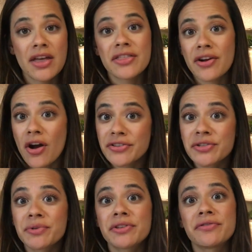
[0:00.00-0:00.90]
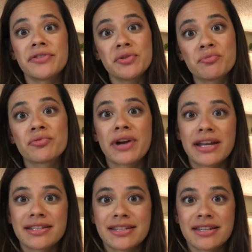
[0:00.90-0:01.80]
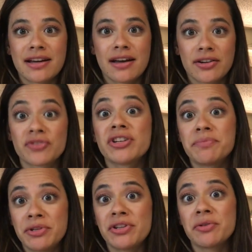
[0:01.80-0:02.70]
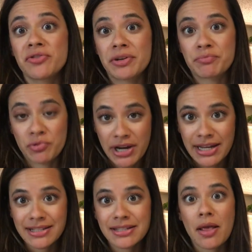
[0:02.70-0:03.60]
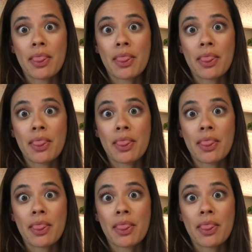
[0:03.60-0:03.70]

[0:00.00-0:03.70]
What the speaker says: They're also one of the few brands, Green Beauty brands,